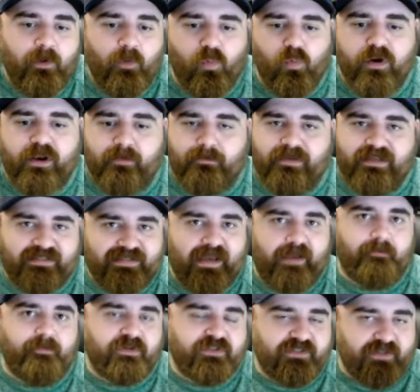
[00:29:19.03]
Would it be
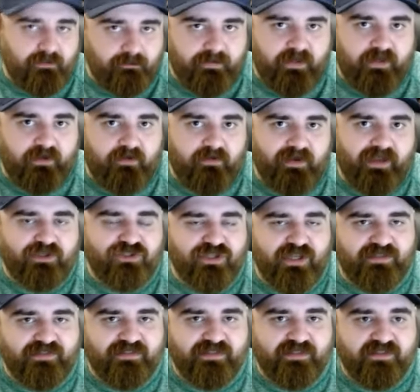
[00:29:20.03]
10% better like
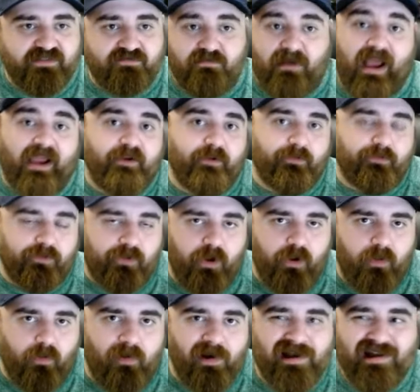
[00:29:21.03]
Chet's is? I don't
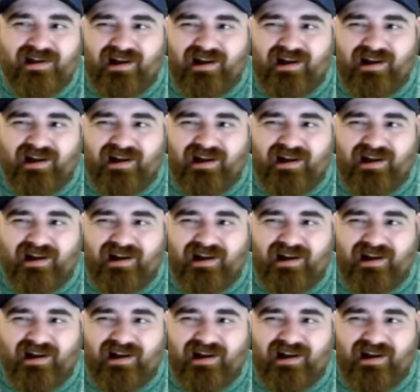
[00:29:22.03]
know.